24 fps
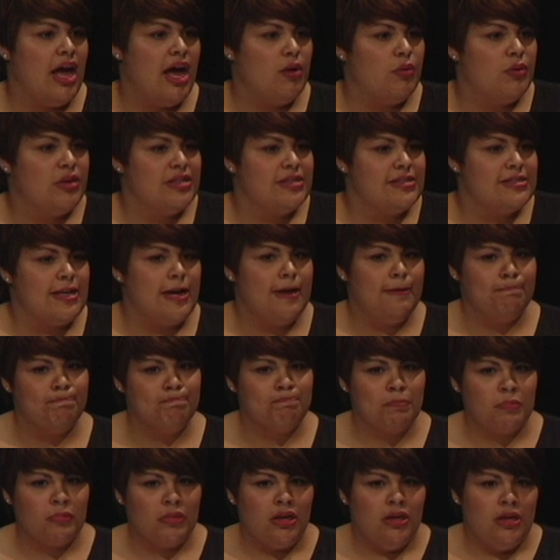I was
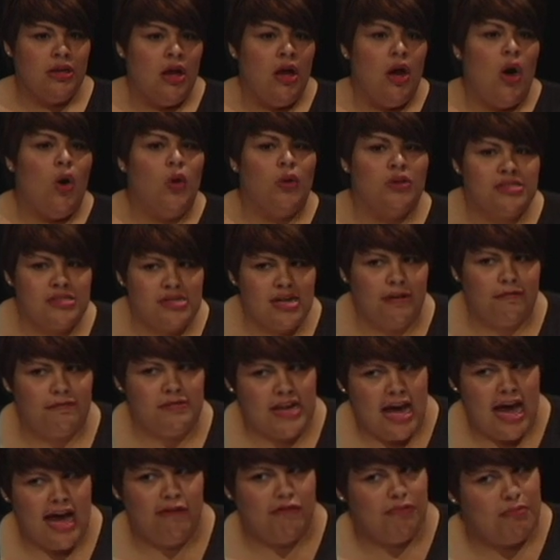um, old enough
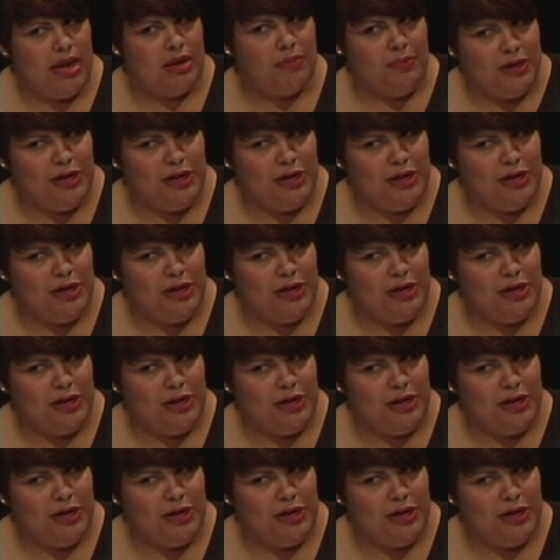to have my